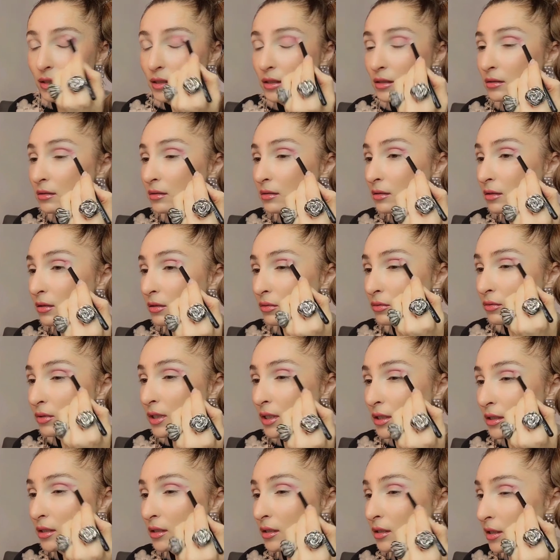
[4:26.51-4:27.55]
It's
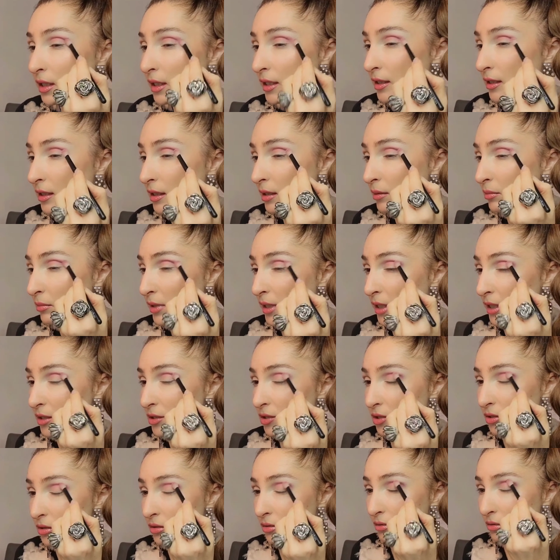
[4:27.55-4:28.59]
already like a
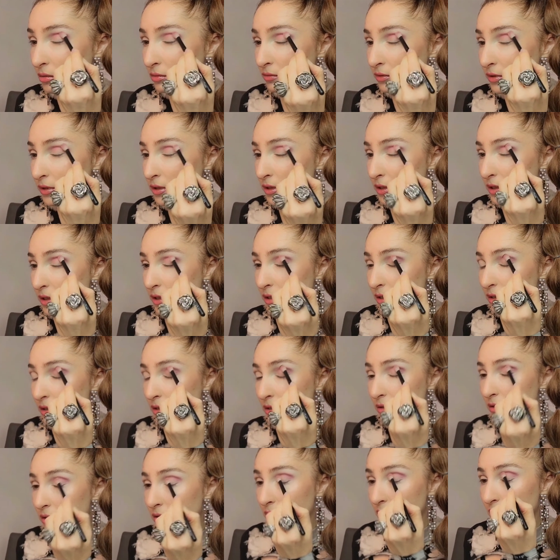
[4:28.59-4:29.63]
magic over
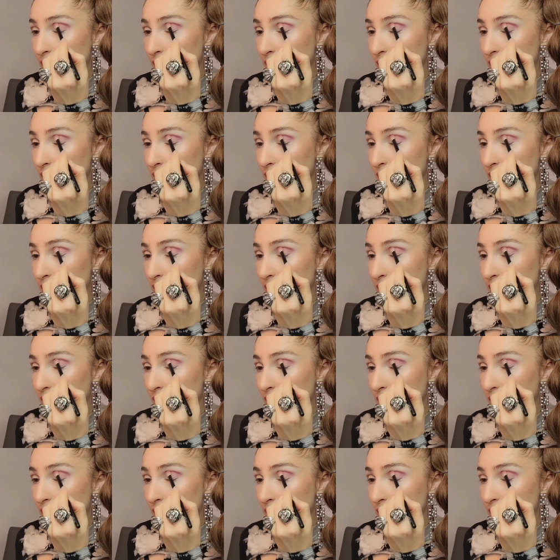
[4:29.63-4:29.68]
here.